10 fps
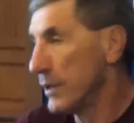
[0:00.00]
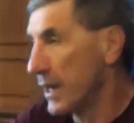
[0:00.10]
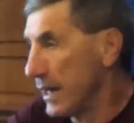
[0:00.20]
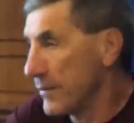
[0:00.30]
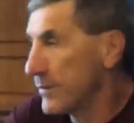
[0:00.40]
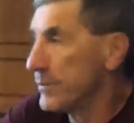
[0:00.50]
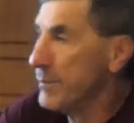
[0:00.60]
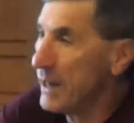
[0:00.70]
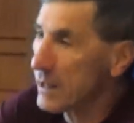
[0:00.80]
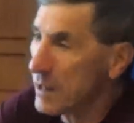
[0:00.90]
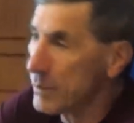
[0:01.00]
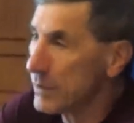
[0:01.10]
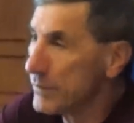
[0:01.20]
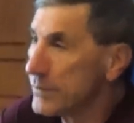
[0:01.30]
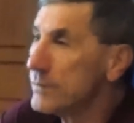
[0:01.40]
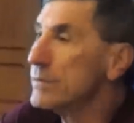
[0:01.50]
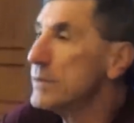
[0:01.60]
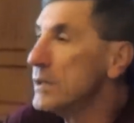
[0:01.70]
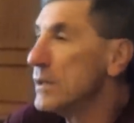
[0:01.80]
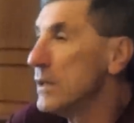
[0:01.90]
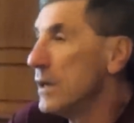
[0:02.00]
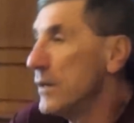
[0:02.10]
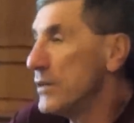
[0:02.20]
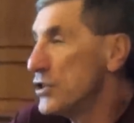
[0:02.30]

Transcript: we kind of made a couple of,